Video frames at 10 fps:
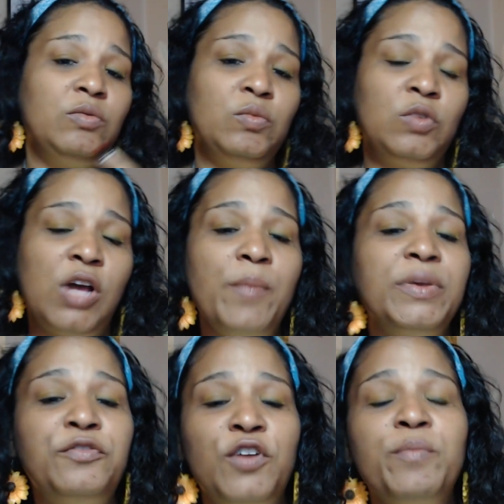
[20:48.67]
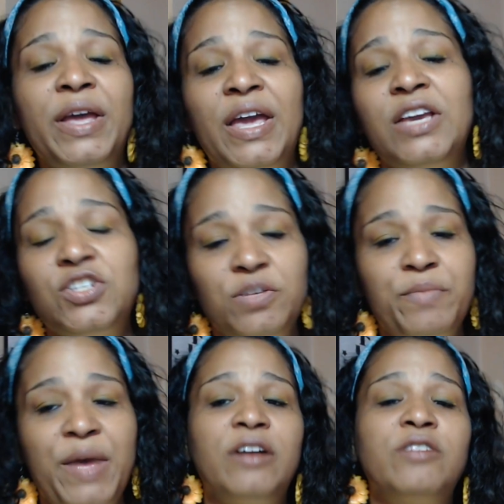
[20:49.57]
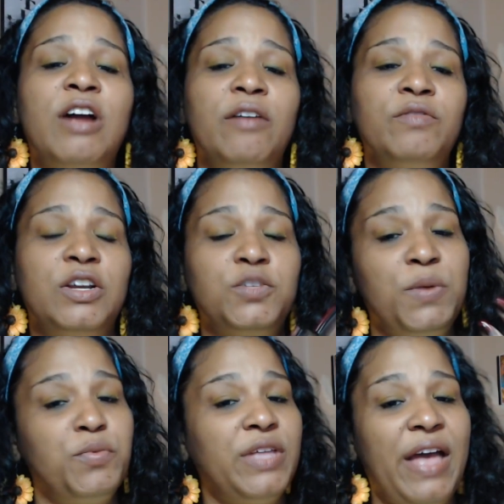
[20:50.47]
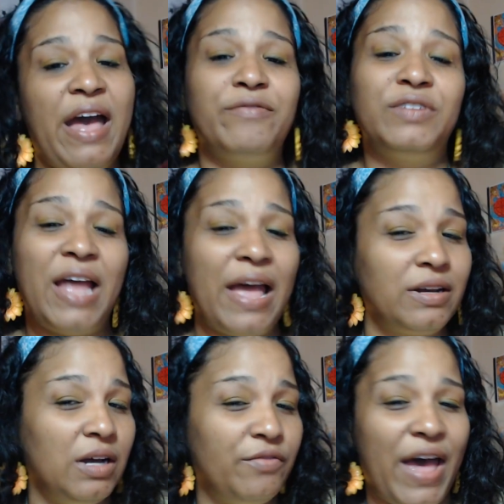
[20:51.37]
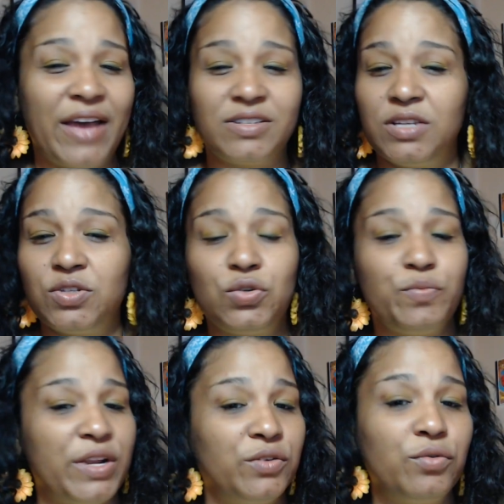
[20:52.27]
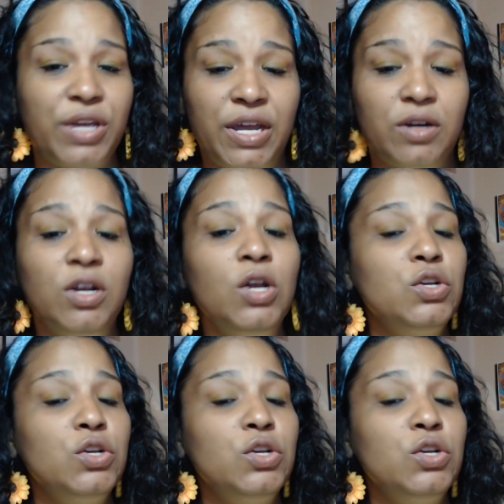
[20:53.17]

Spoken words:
Coming from my Haitian background, there's people that have lack of access to medical care,